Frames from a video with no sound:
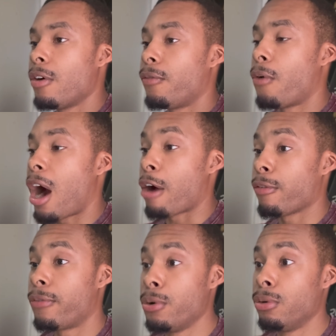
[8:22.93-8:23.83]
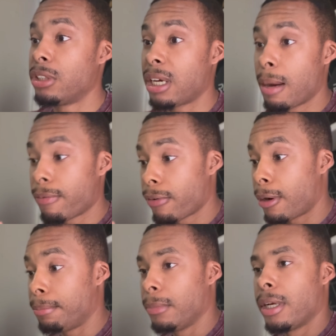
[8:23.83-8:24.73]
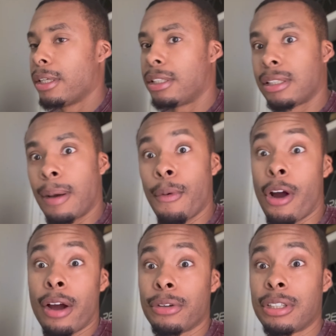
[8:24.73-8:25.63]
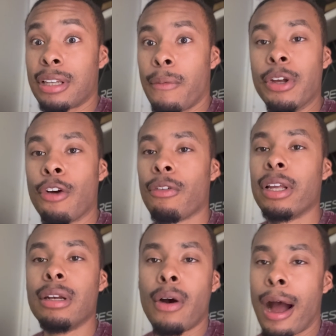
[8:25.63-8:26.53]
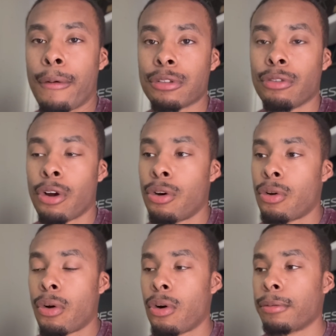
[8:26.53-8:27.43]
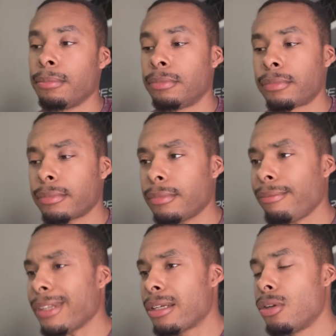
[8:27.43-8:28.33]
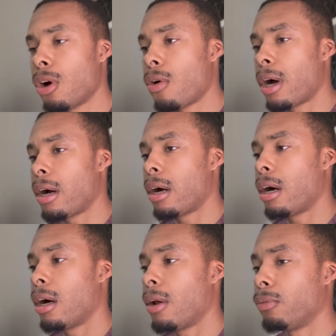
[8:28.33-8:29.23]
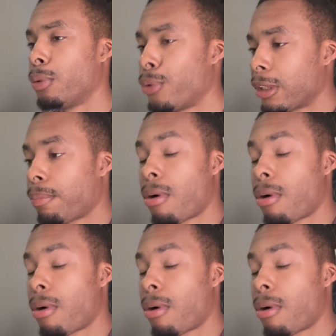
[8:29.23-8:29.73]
for our food to come from somewhere else, and we don't really know how it's grown or, what the